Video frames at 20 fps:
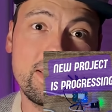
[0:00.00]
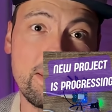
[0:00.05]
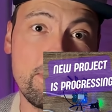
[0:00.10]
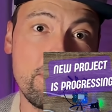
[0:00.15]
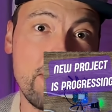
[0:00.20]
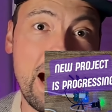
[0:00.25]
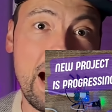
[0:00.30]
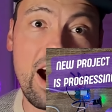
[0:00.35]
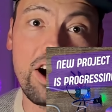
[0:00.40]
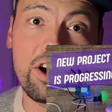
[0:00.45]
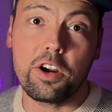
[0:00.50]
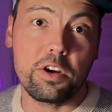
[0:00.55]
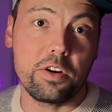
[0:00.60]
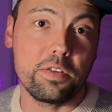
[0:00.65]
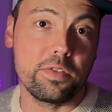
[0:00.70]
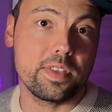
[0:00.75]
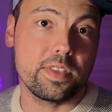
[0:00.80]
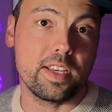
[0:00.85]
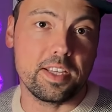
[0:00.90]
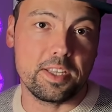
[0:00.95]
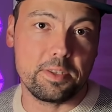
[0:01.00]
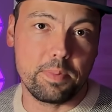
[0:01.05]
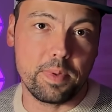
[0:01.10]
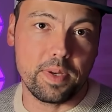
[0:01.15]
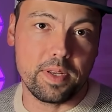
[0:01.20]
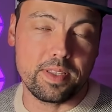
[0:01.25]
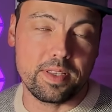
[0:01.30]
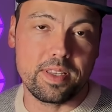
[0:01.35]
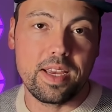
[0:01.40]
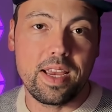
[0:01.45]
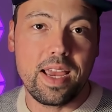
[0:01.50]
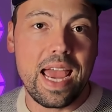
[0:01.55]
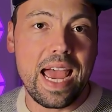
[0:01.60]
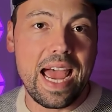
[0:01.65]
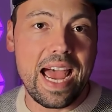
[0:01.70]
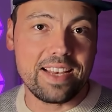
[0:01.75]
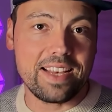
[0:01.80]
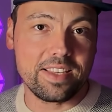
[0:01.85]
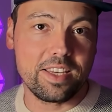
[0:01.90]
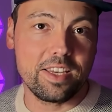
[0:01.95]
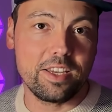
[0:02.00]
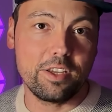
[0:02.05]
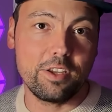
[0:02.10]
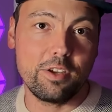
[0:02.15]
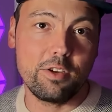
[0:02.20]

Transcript: some arc of suspense, asking